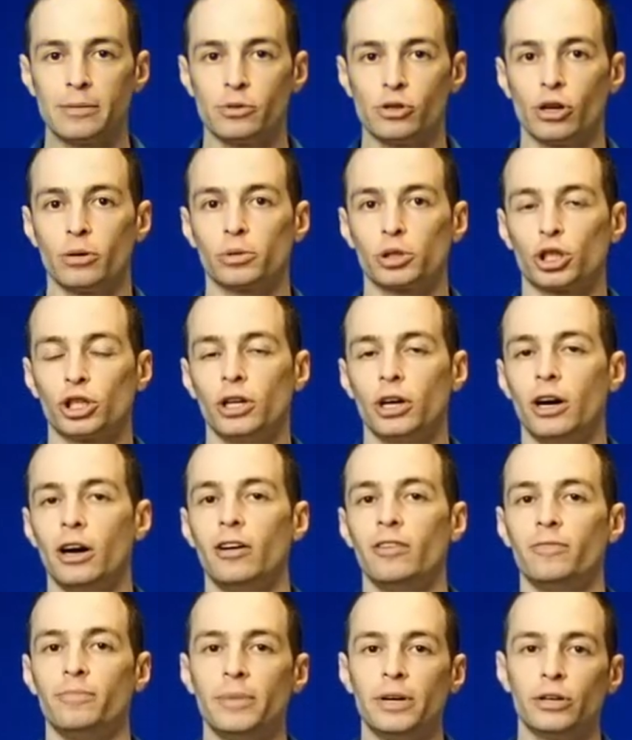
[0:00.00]
the absorption
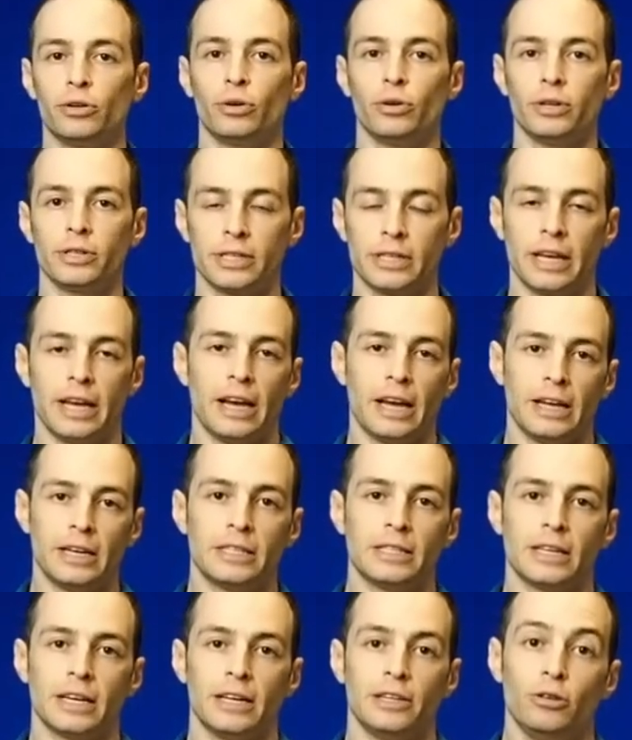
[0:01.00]
of minerals
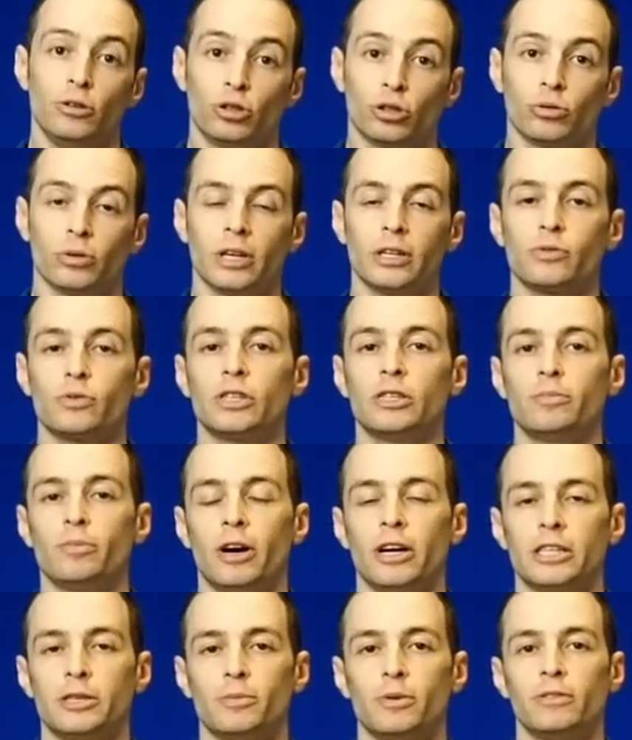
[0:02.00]
and nutrients
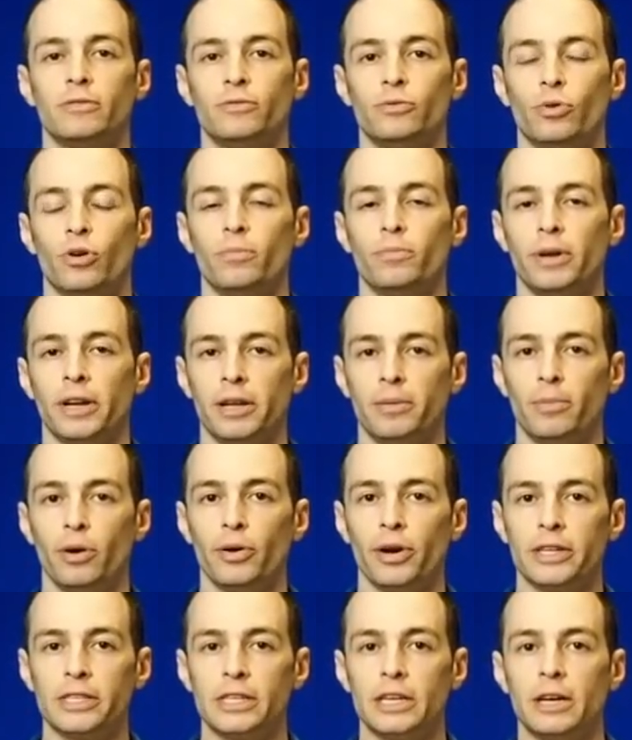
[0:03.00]
responsible for building
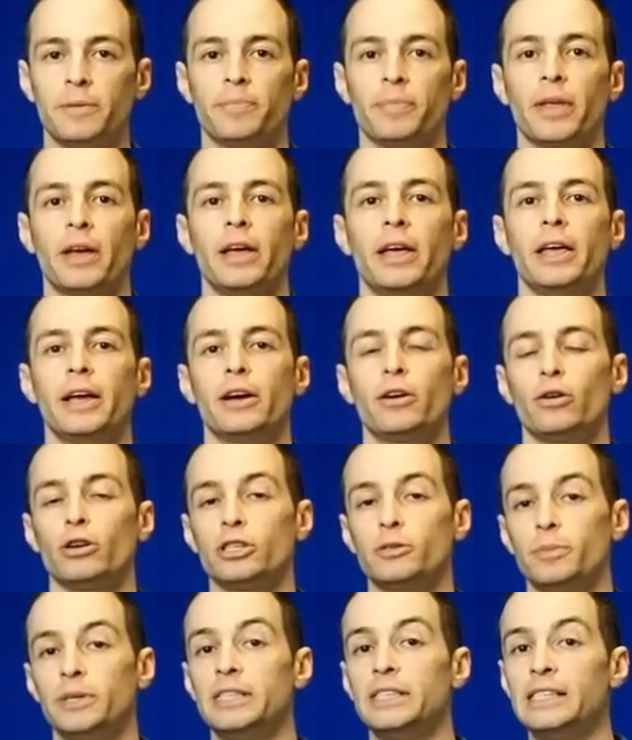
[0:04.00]
bone density. It could
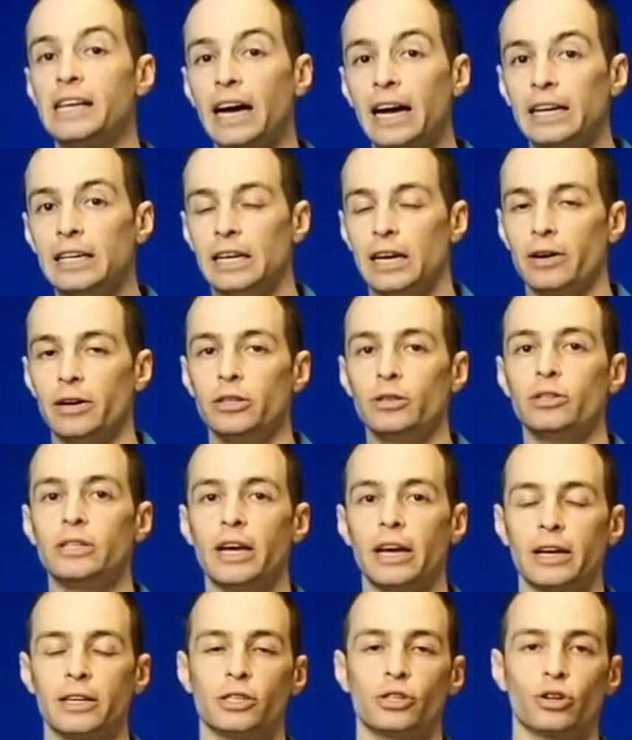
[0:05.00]
also be secondary to
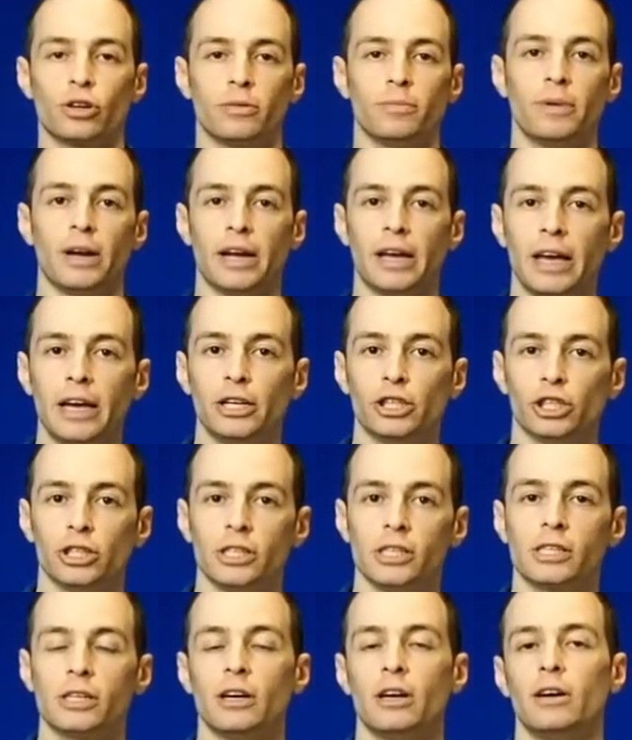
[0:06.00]
taking certain
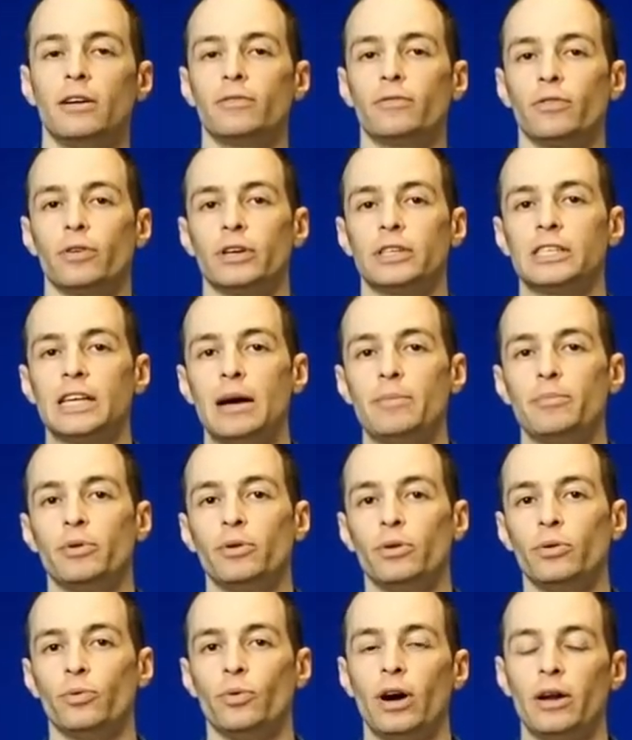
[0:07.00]
medications. For
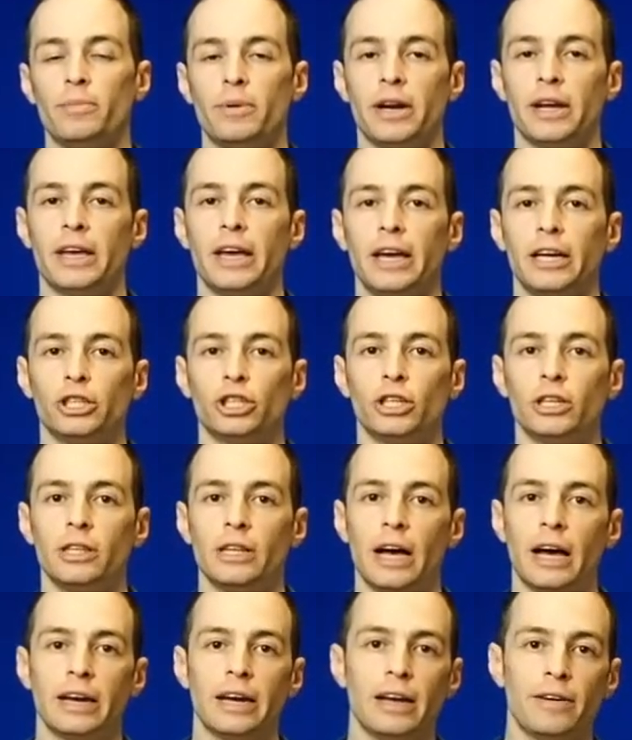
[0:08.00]
example, one
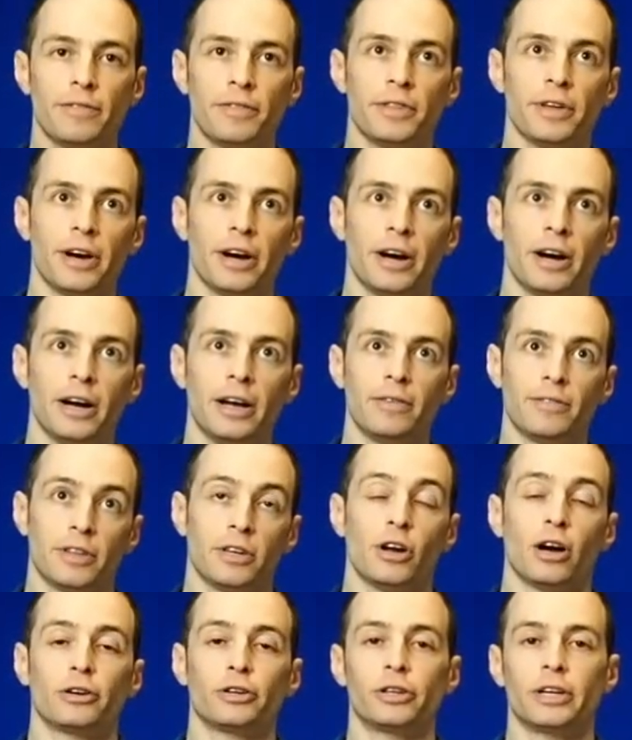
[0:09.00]
medication that if the
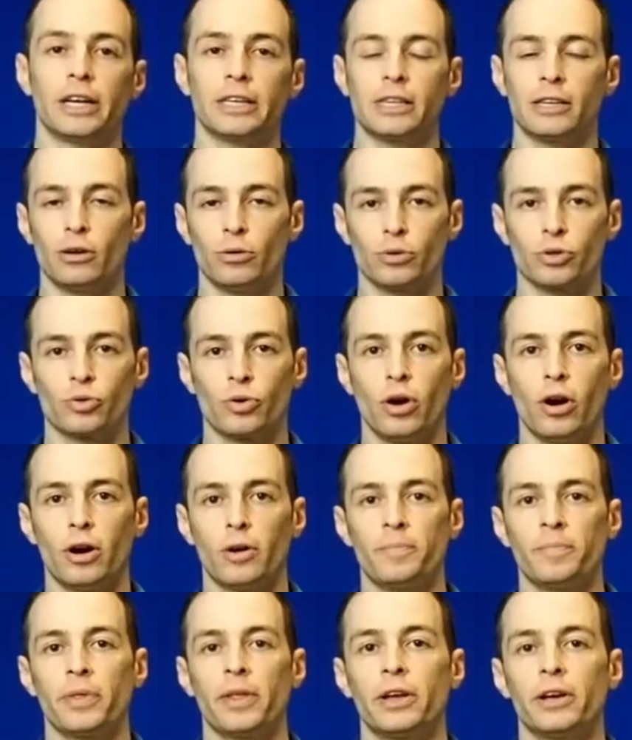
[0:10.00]
doctor gets the dose
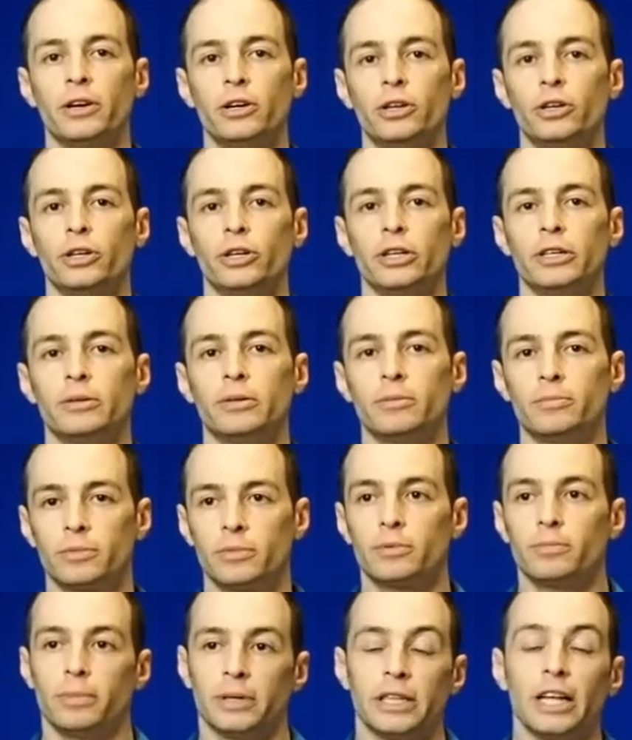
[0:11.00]
wrong could
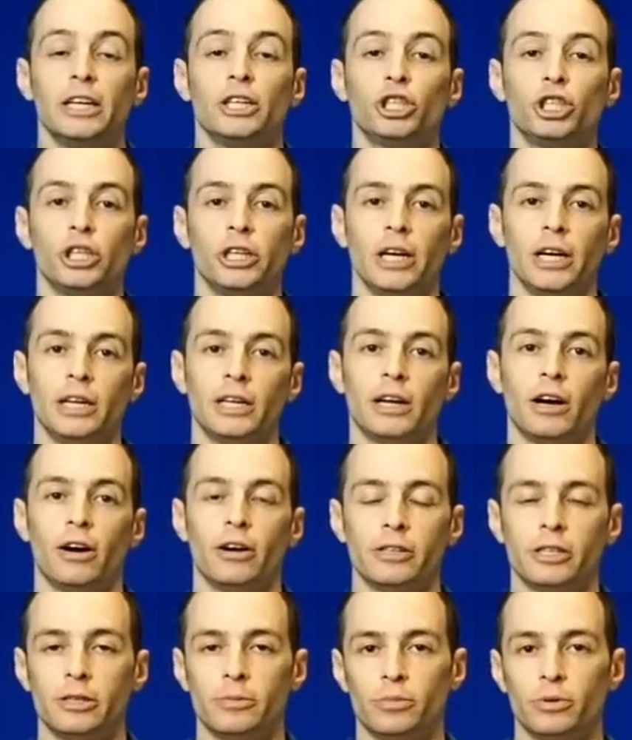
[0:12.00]
potentiate
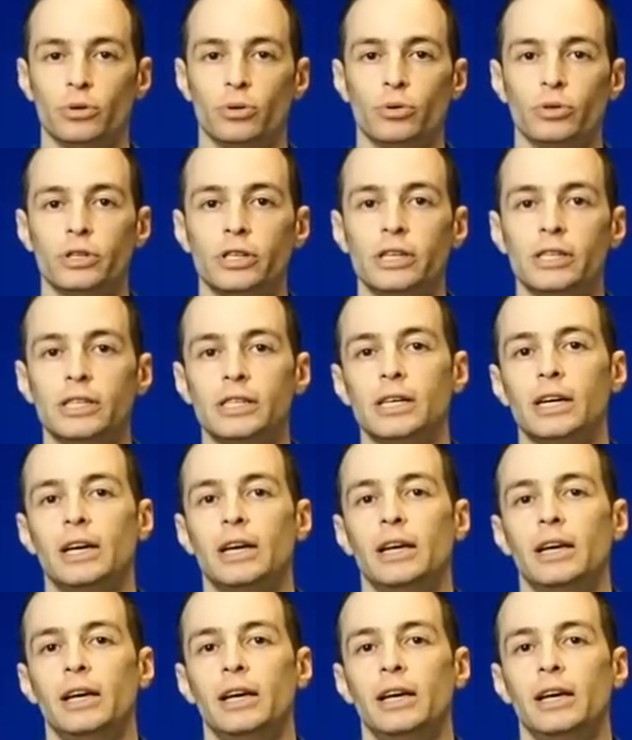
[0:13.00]
osteoporosis